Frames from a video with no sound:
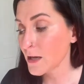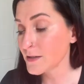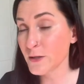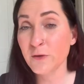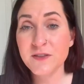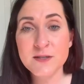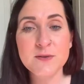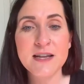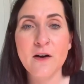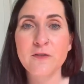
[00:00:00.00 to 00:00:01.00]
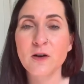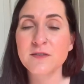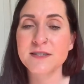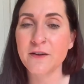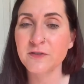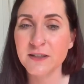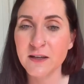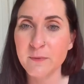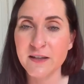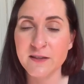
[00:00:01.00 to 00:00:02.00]
So if this was helpful, definitely
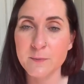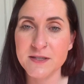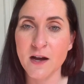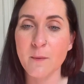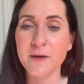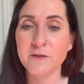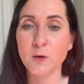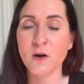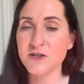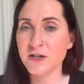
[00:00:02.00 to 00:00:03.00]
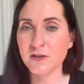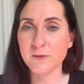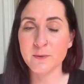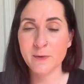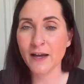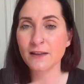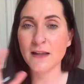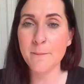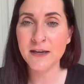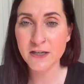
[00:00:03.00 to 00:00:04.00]
give me a thumbs up. If you're watching on the replay,
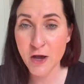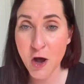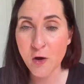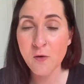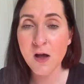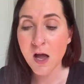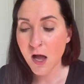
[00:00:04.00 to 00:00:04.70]
let me know.